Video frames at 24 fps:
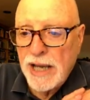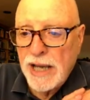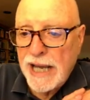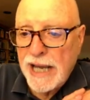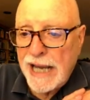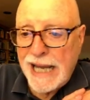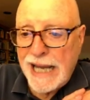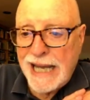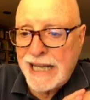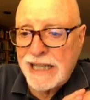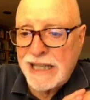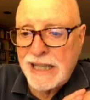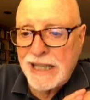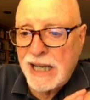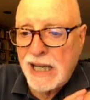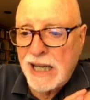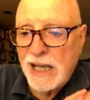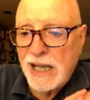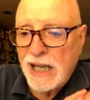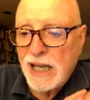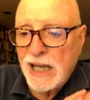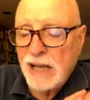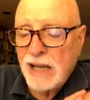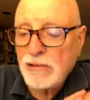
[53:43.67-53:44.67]
And uh,
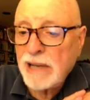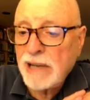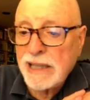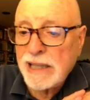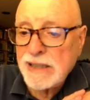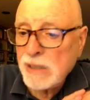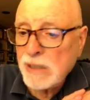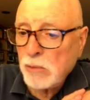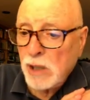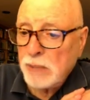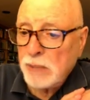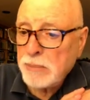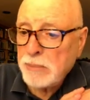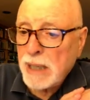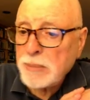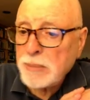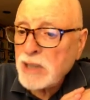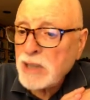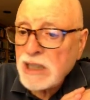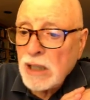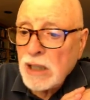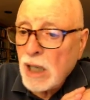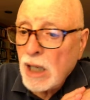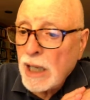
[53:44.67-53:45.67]
Ray said, well,
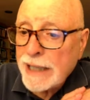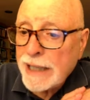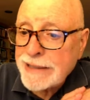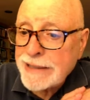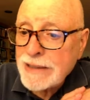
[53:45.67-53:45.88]
maybe not.